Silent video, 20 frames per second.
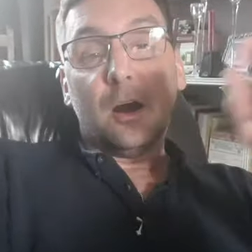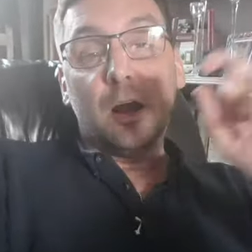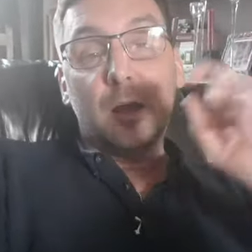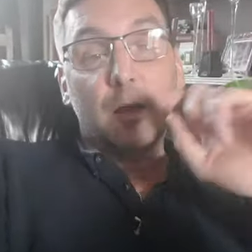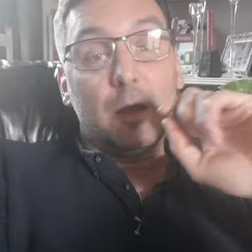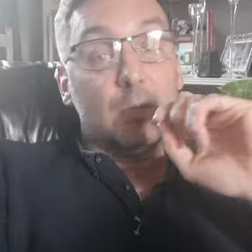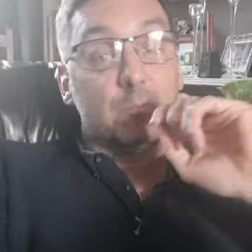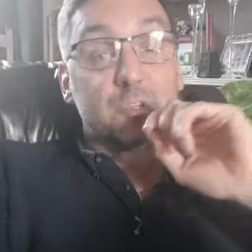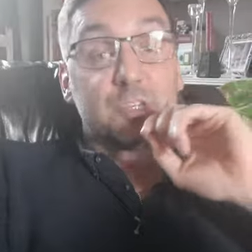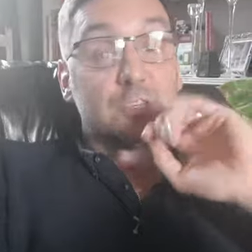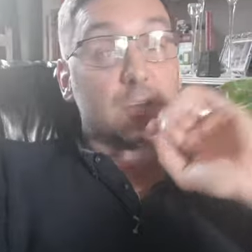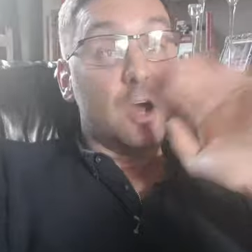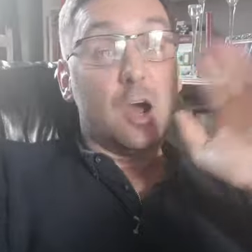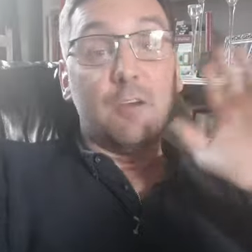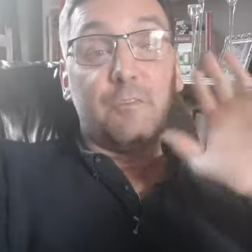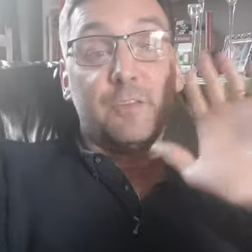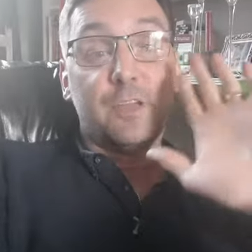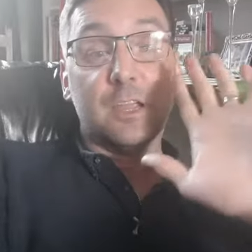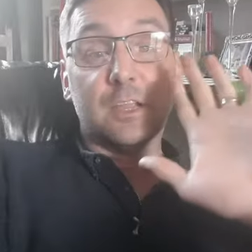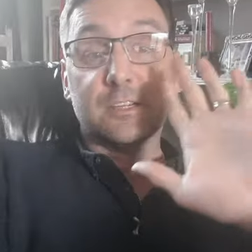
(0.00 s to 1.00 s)
I'm just
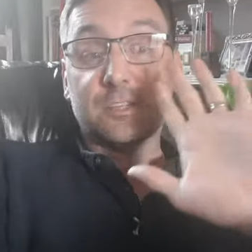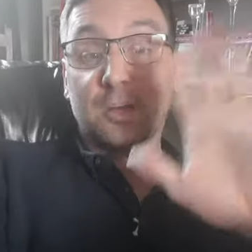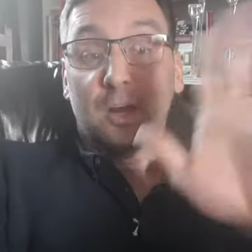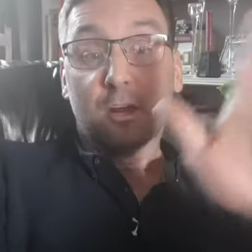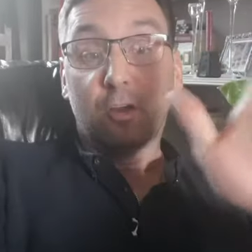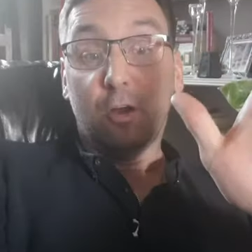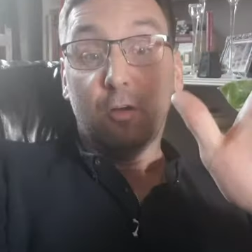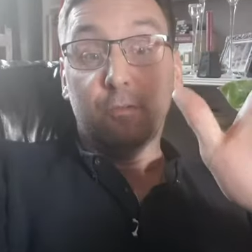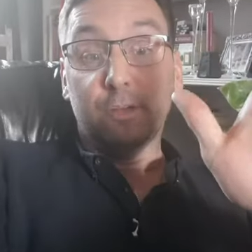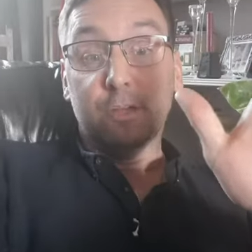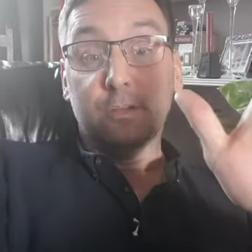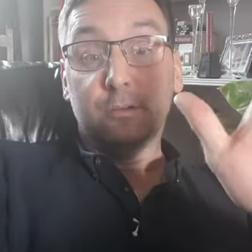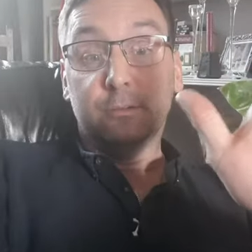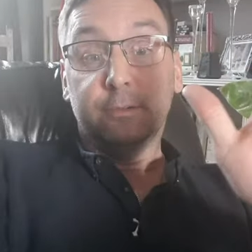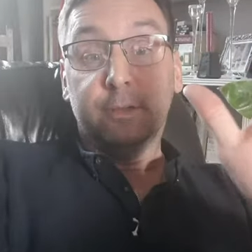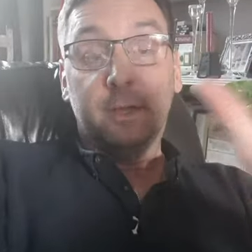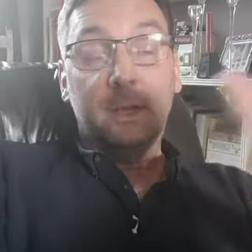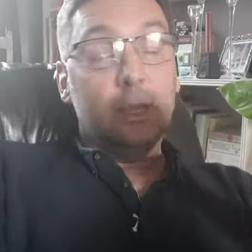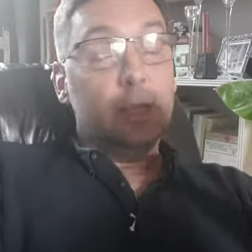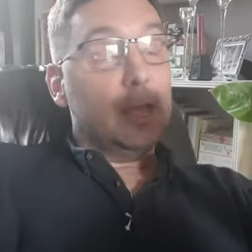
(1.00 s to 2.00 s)
coughing, it's not COVID.
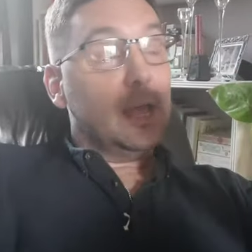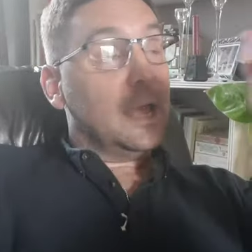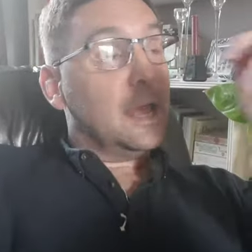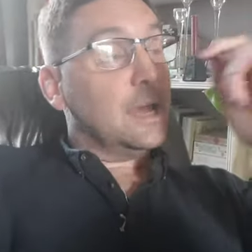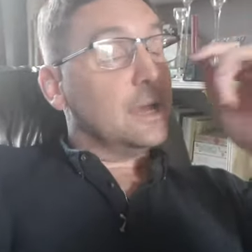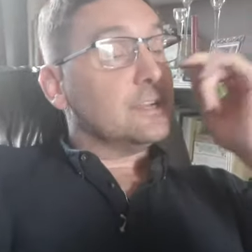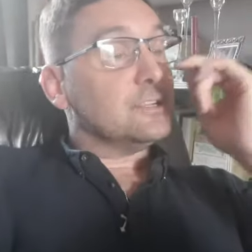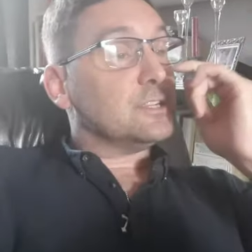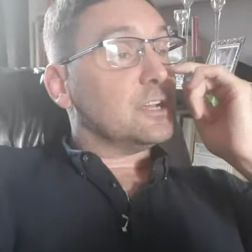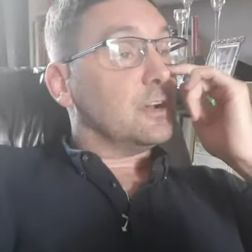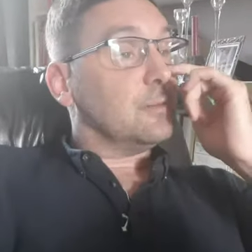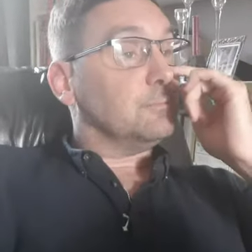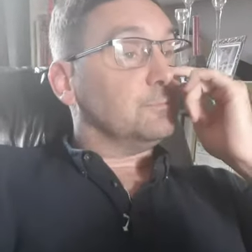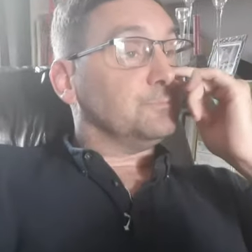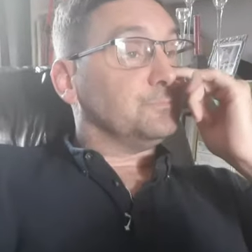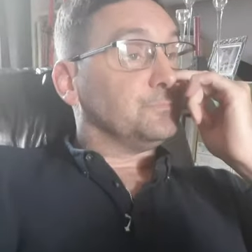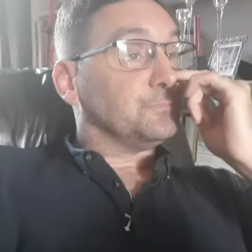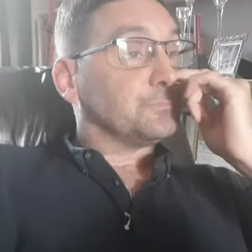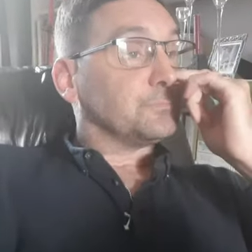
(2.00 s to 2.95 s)
And